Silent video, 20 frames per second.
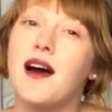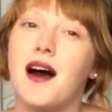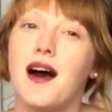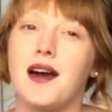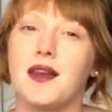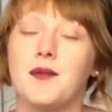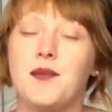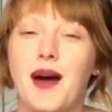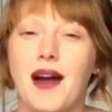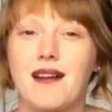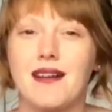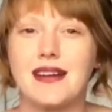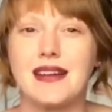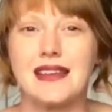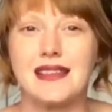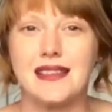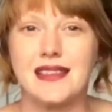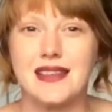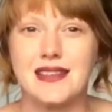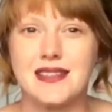And apparently
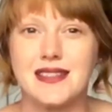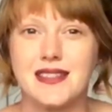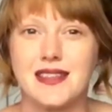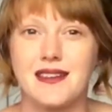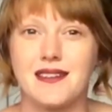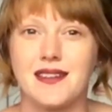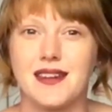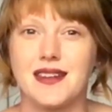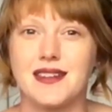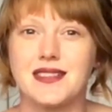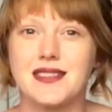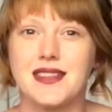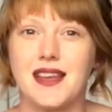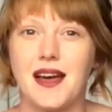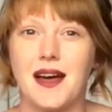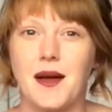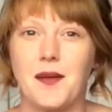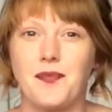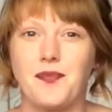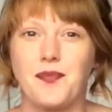in this series,
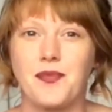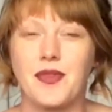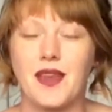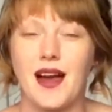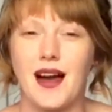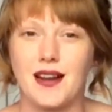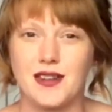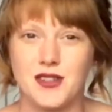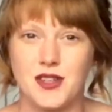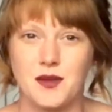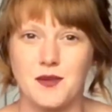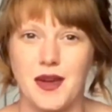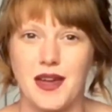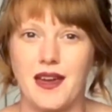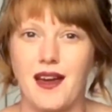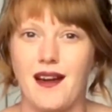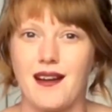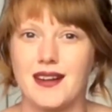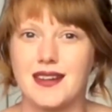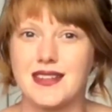our 2 main
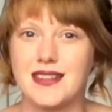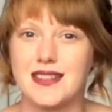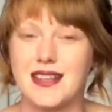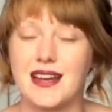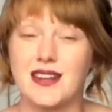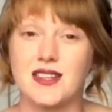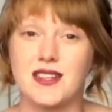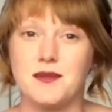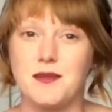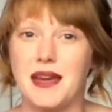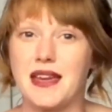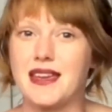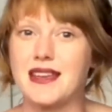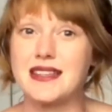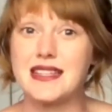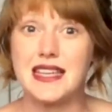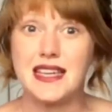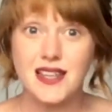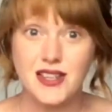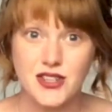characters actually make it
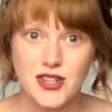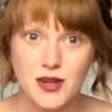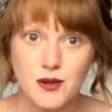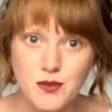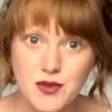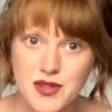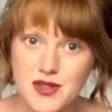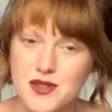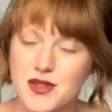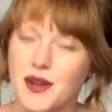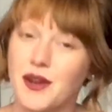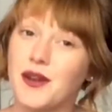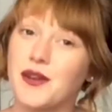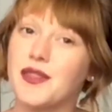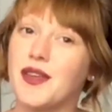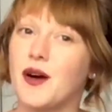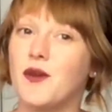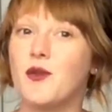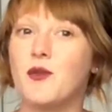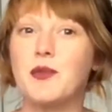to Egypt, so
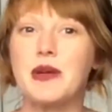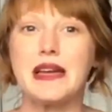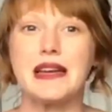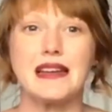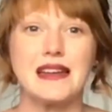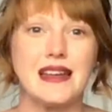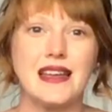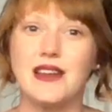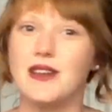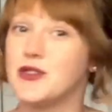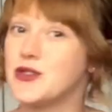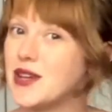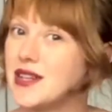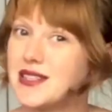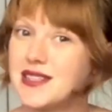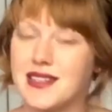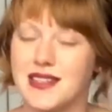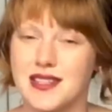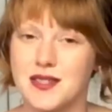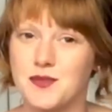that will be an
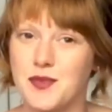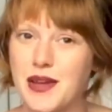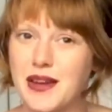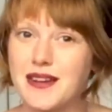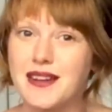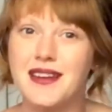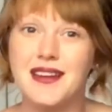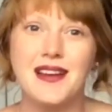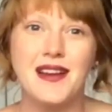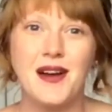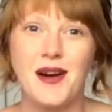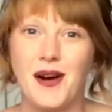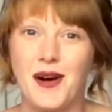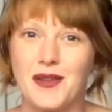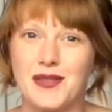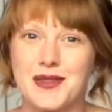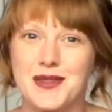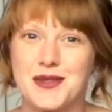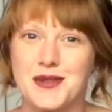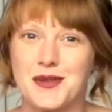interesting spin
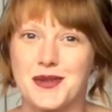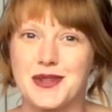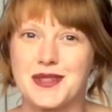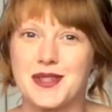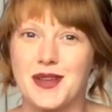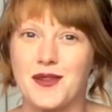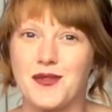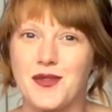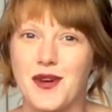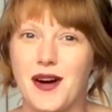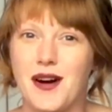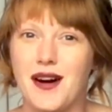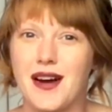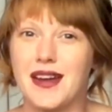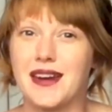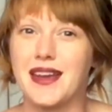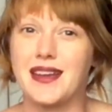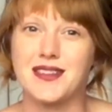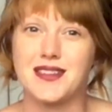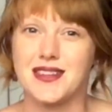on the story so far,
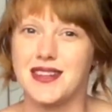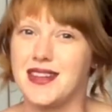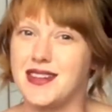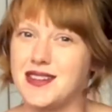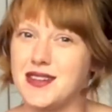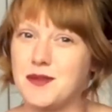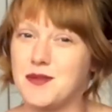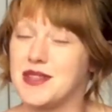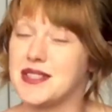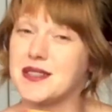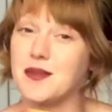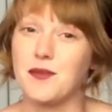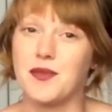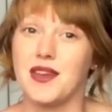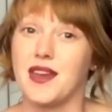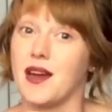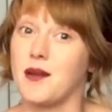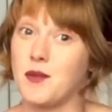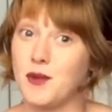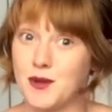and ancient Egypt is
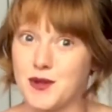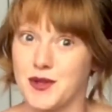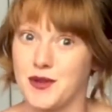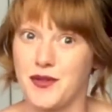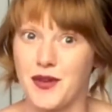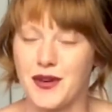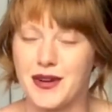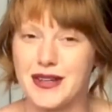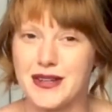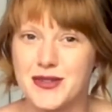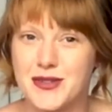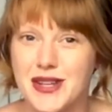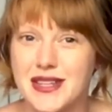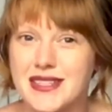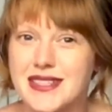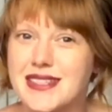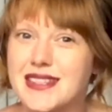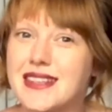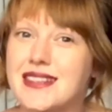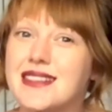something I'm also very
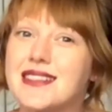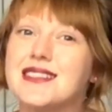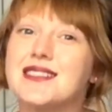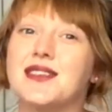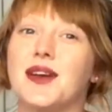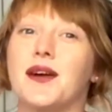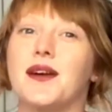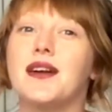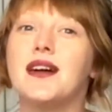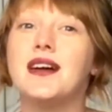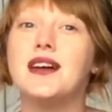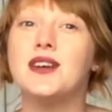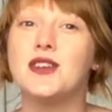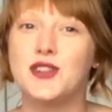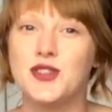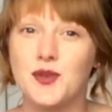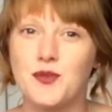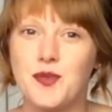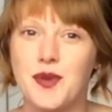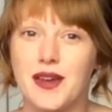interested in, so
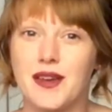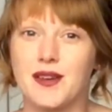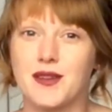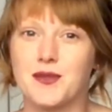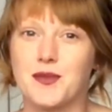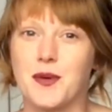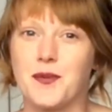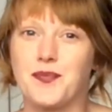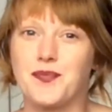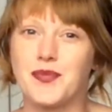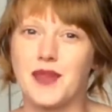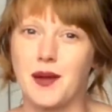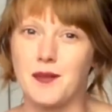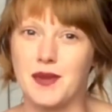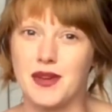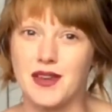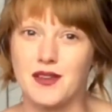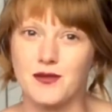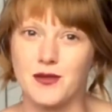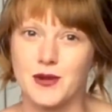should be a good one. I'm
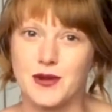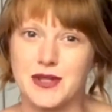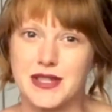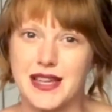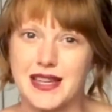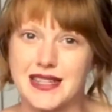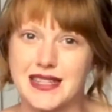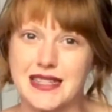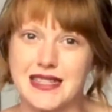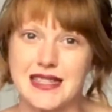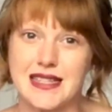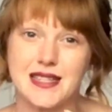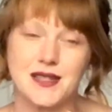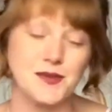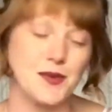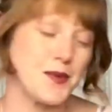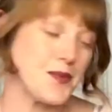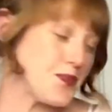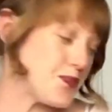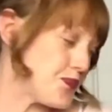looking forward to getting to this
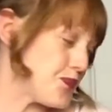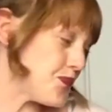one.